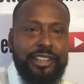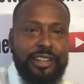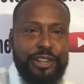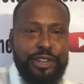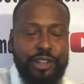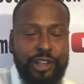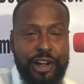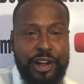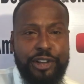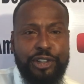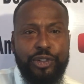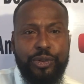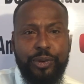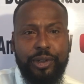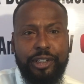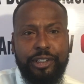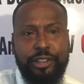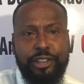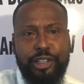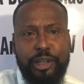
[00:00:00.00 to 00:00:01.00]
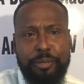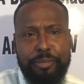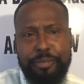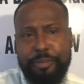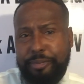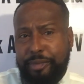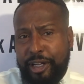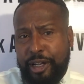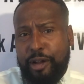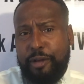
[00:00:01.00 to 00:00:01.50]
in this country some
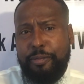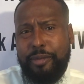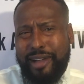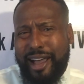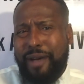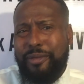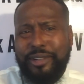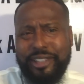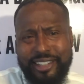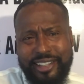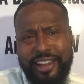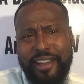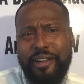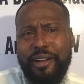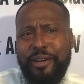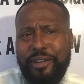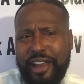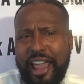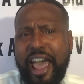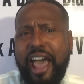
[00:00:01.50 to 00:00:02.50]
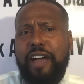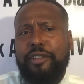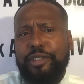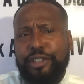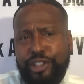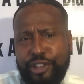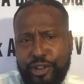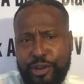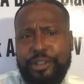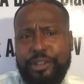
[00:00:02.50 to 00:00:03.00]
you know I would say on
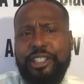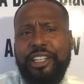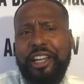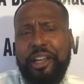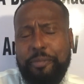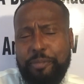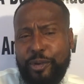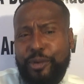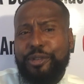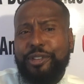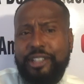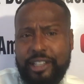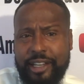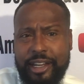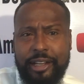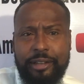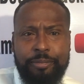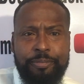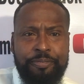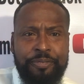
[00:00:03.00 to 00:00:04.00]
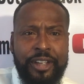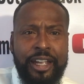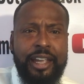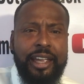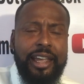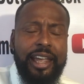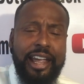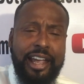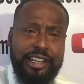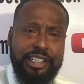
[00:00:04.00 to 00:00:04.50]
average 13 percent
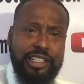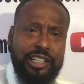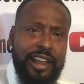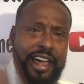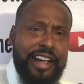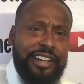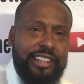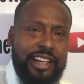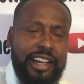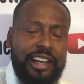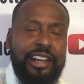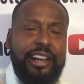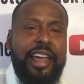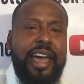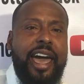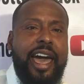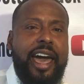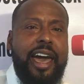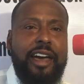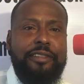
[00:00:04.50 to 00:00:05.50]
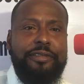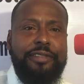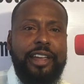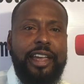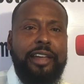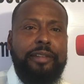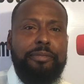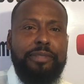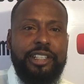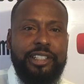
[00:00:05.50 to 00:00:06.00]
and slash that in half
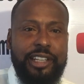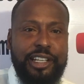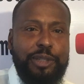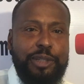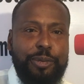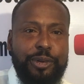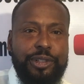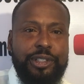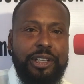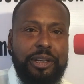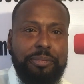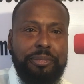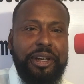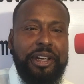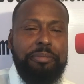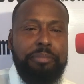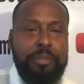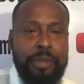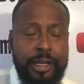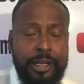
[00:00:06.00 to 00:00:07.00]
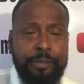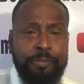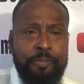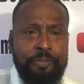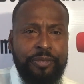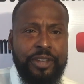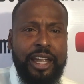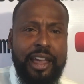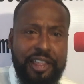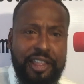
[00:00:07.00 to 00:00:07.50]
and 6% being men.
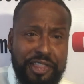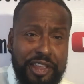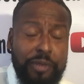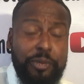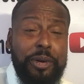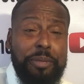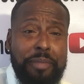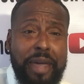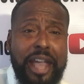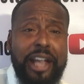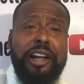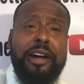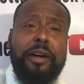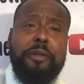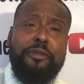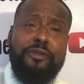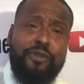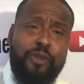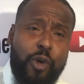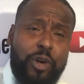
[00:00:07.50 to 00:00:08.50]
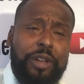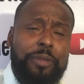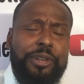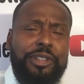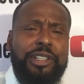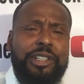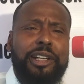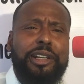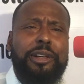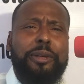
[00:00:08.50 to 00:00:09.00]
And then we make up
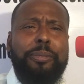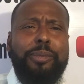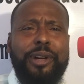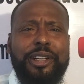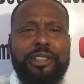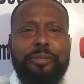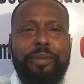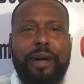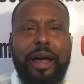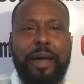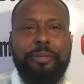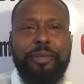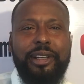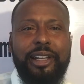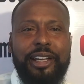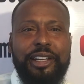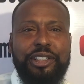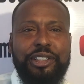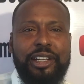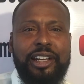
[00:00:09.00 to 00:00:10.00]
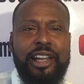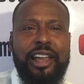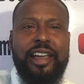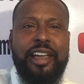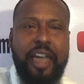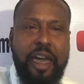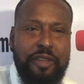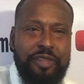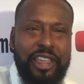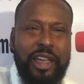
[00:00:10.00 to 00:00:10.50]
40% of the prison population.
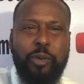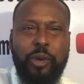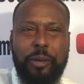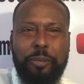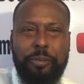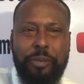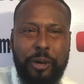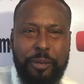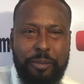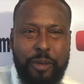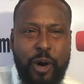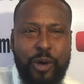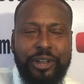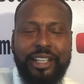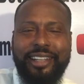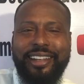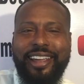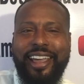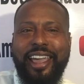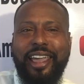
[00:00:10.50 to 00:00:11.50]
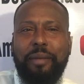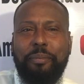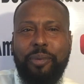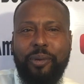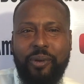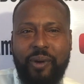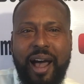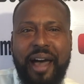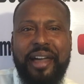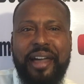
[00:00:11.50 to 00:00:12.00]
And then we're promoting a
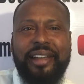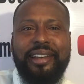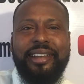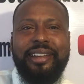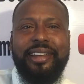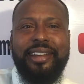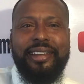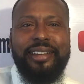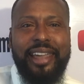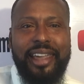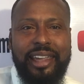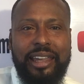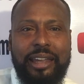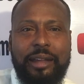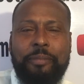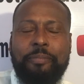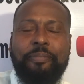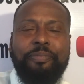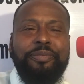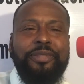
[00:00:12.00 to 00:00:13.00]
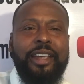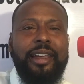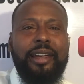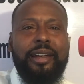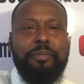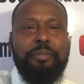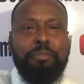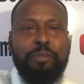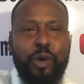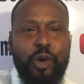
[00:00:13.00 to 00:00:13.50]
pride and a gay
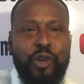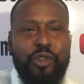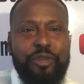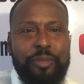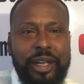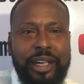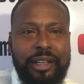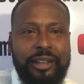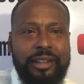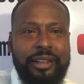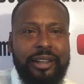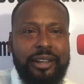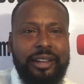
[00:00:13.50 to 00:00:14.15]
movement.